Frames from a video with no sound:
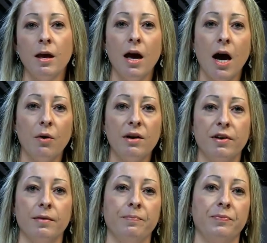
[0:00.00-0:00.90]

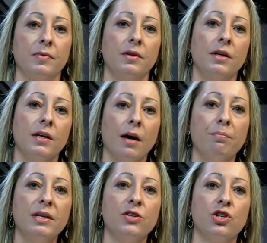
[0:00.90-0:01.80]
However,
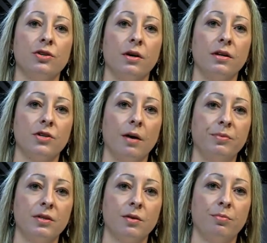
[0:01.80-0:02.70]
companies should not adopt
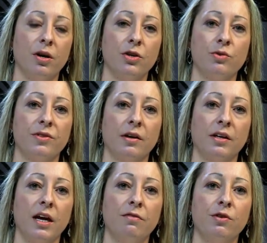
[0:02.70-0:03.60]
this approach without
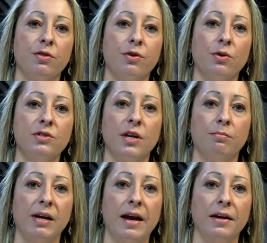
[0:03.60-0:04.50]
careful thought and
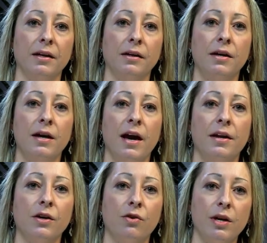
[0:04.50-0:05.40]
planning and
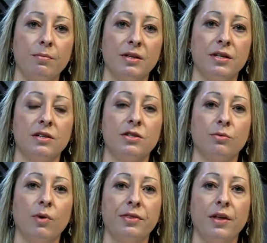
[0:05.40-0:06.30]
agreement as to
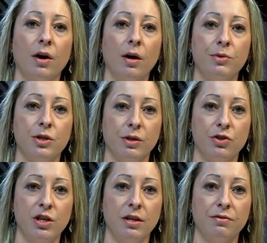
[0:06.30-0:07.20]
what they hope to
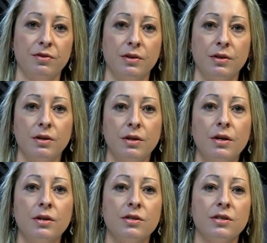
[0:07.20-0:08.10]
achieve.
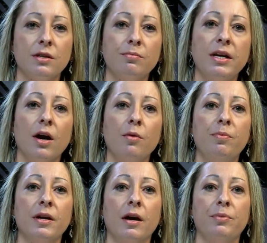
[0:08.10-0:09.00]
To simply
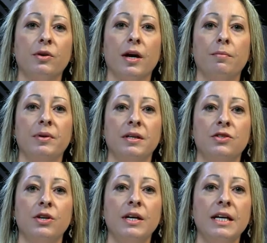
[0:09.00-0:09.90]
open up your company
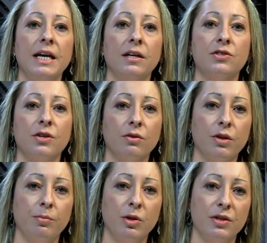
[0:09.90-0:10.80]
to any external
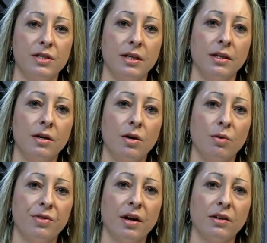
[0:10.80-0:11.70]
community
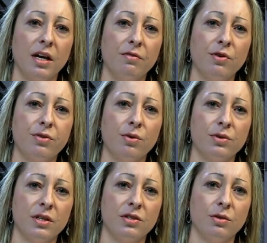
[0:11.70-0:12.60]
without careful
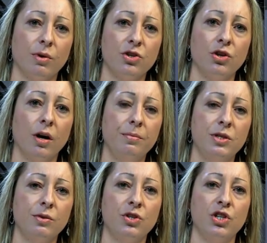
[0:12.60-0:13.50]
thought as to what you hope
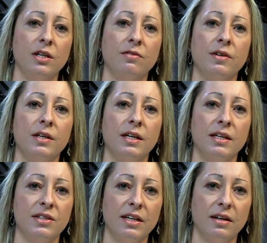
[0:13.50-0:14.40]
to achieve
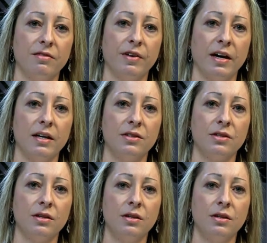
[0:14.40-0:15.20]
is ill-advised.